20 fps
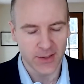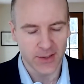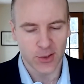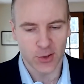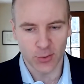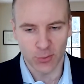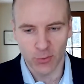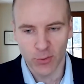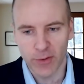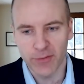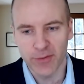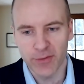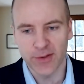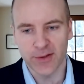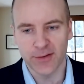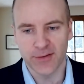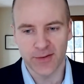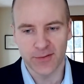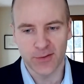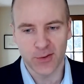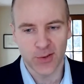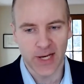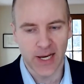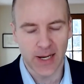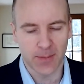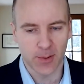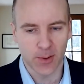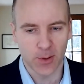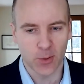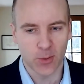derivatives of your
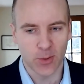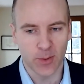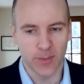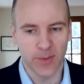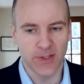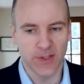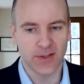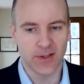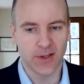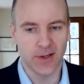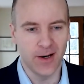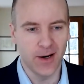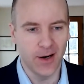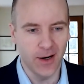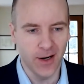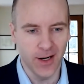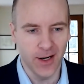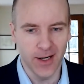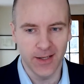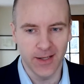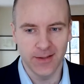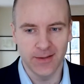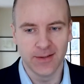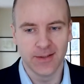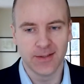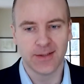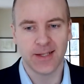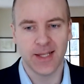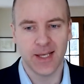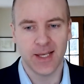capital equipment on
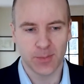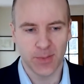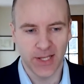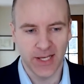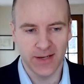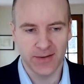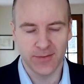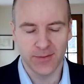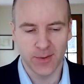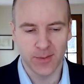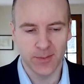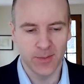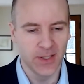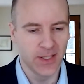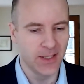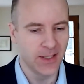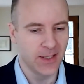that platform